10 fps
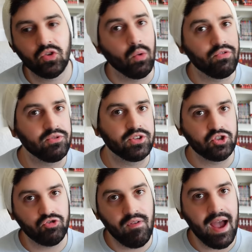going through the
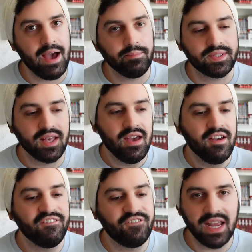traps,
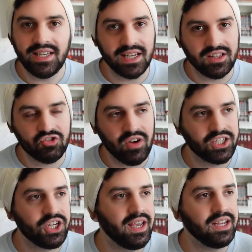finding the treasure.